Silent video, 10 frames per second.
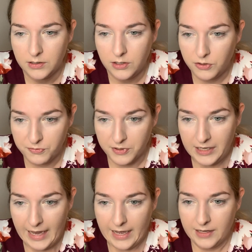you
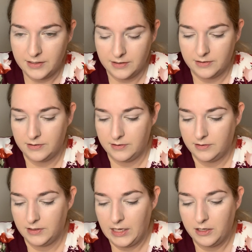forget
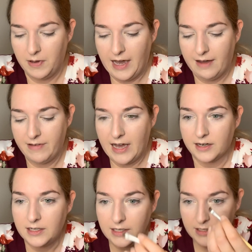that you have
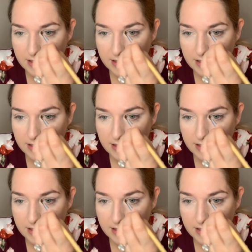acne,